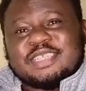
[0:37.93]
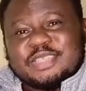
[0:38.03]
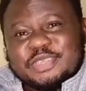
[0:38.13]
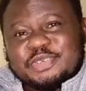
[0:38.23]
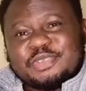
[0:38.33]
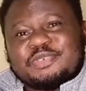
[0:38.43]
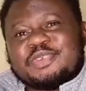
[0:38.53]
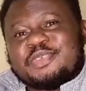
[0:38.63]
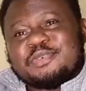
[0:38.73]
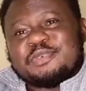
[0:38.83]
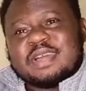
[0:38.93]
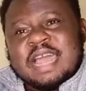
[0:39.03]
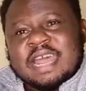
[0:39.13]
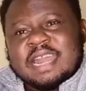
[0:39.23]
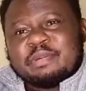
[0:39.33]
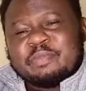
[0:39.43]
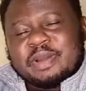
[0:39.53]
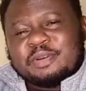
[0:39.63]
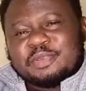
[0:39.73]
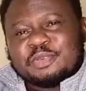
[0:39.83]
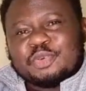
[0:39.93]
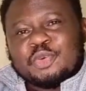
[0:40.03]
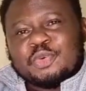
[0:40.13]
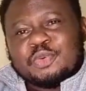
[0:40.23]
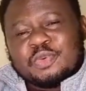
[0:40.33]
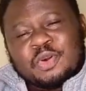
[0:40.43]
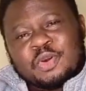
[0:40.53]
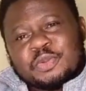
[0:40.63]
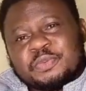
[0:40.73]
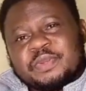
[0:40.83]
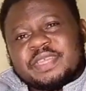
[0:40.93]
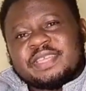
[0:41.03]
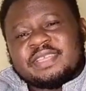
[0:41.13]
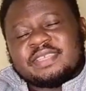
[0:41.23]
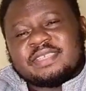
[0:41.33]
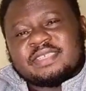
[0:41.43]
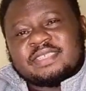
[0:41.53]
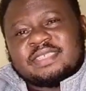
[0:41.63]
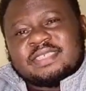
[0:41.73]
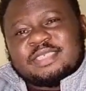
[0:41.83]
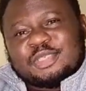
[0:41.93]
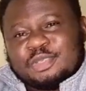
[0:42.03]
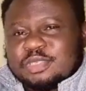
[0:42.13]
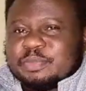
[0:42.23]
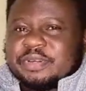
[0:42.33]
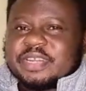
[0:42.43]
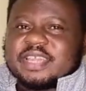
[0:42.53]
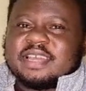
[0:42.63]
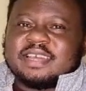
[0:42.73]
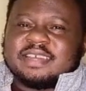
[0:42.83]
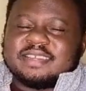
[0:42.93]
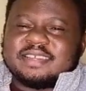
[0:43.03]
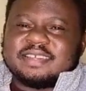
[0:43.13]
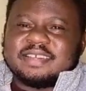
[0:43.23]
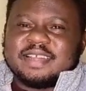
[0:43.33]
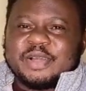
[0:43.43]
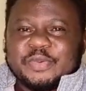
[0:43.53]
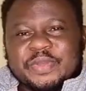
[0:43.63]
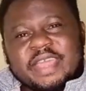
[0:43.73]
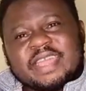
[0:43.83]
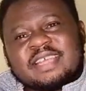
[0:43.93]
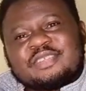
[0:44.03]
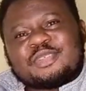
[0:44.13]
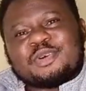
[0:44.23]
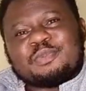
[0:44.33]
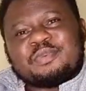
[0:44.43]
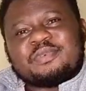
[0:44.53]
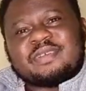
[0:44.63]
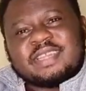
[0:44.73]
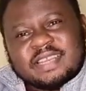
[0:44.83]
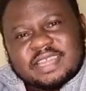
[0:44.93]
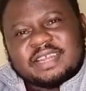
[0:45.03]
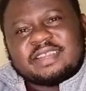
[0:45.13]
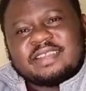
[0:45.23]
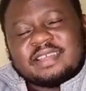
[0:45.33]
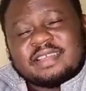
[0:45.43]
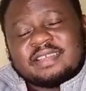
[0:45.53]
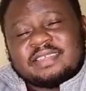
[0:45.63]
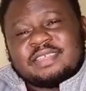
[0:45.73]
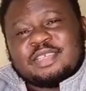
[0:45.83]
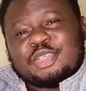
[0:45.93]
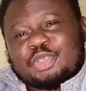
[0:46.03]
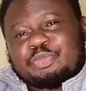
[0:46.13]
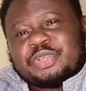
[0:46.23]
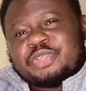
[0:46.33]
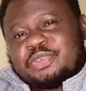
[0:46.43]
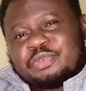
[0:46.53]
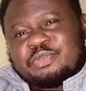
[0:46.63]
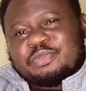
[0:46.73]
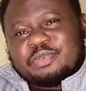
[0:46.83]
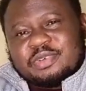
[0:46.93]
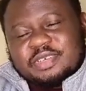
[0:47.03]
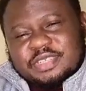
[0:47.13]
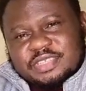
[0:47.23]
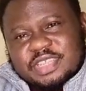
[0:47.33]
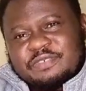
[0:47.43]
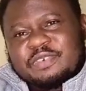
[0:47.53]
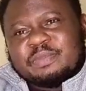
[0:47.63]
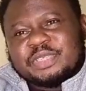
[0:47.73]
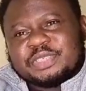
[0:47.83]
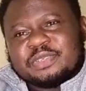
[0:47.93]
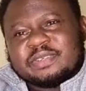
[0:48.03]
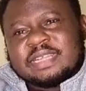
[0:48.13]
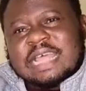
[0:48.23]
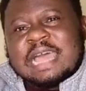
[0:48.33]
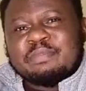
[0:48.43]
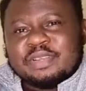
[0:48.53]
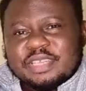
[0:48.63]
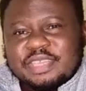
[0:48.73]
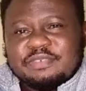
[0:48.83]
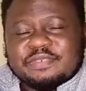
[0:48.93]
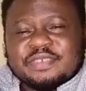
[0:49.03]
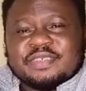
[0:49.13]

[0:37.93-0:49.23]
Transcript: news for you, and I'm about to go all the way to North America, where I can stop in Canada to bring you this information that I believe,